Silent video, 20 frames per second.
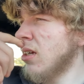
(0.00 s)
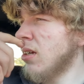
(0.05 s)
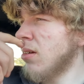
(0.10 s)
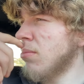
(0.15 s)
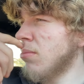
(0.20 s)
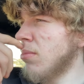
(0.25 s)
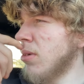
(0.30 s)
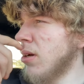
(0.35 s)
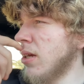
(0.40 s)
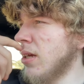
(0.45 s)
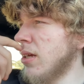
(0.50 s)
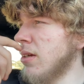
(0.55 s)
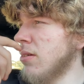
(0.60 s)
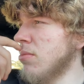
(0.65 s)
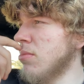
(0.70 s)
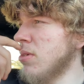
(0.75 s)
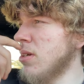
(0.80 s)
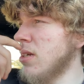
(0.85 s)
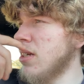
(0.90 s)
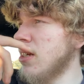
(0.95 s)
But it'll
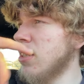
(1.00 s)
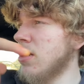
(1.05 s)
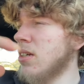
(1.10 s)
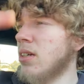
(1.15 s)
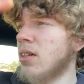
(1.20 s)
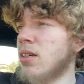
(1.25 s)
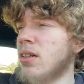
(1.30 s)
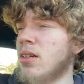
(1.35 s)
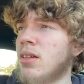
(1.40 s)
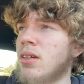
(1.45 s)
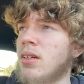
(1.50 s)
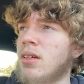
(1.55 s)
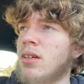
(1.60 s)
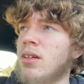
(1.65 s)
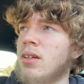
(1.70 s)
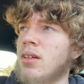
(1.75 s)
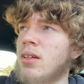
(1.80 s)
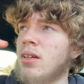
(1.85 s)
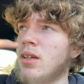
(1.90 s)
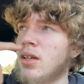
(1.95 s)
be,
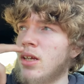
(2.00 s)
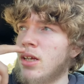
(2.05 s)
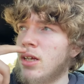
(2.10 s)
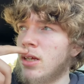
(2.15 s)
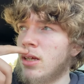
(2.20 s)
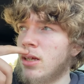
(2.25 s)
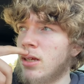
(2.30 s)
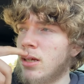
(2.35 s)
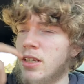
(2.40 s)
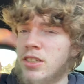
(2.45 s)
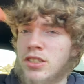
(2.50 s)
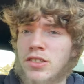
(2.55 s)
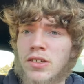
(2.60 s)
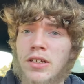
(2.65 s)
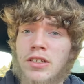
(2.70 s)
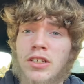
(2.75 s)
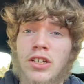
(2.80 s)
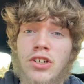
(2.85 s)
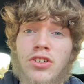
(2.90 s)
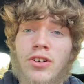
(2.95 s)
it's a,
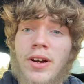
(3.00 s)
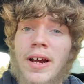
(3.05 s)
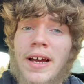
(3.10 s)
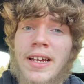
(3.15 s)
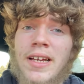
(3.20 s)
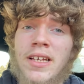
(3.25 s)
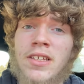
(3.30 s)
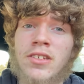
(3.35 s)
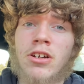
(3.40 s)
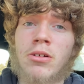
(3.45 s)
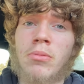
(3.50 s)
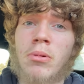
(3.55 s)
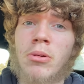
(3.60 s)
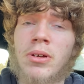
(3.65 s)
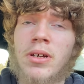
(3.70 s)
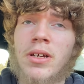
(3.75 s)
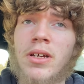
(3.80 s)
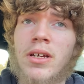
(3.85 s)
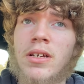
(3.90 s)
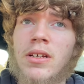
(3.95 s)
it's a Kraken turbo
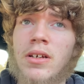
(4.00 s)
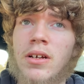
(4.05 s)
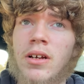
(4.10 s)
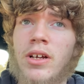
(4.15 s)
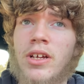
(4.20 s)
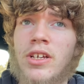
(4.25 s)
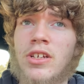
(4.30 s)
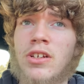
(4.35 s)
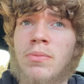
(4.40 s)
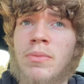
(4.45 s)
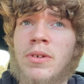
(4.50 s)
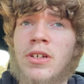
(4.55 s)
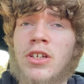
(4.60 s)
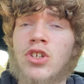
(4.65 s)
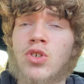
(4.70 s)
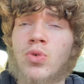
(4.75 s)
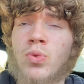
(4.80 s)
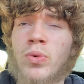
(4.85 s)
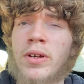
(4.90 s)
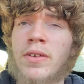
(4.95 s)
kit. It's going to be the
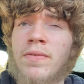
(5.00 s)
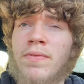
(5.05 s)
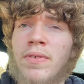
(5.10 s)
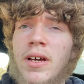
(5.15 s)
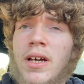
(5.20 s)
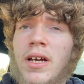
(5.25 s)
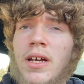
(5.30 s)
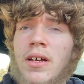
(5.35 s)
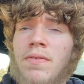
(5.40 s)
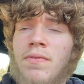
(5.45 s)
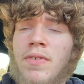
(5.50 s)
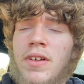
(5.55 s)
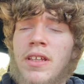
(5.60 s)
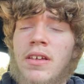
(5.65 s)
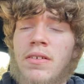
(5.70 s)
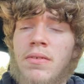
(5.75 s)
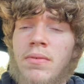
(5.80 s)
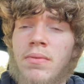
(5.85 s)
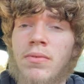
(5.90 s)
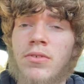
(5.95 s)

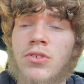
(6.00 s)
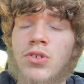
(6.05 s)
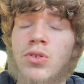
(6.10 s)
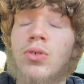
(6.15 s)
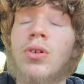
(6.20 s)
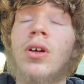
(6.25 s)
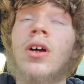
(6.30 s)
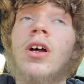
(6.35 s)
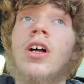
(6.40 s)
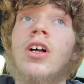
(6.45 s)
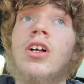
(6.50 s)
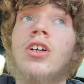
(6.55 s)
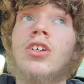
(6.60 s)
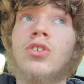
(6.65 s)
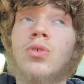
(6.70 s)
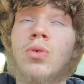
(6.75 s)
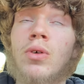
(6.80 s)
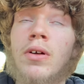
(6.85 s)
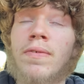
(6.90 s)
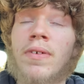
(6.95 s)
2550,
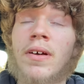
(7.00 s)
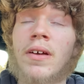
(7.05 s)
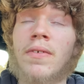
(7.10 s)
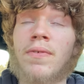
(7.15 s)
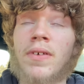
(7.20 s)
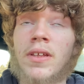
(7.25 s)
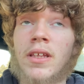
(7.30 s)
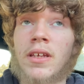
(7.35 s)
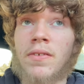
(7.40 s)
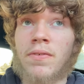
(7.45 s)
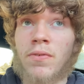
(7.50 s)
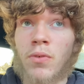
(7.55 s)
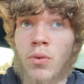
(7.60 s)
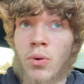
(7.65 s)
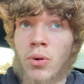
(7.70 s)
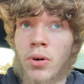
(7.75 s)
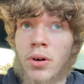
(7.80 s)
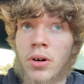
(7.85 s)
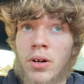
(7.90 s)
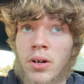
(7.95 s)

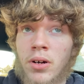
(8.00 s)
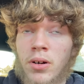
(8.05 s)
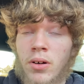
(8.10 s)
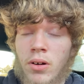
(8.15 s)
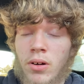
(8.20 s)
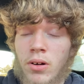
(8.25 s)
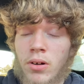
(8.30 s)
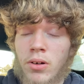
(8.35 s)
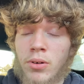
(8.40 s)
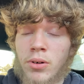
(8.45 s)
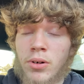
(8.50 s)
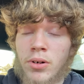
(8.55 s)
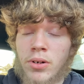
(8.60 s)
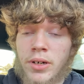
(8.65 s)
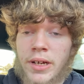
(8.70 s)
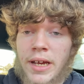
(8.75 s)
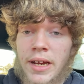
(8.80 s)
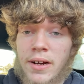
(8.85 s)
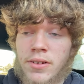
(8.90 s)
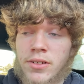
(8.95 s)
2554R
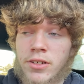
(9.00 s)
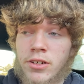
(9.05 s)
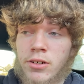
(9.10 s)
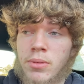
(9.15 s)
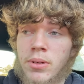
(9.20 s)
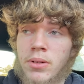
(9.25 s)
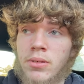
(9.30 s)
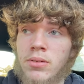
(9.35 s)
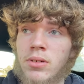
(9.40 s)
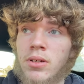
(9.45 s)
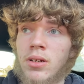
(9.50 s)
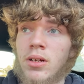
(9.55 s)
Garrett turbo.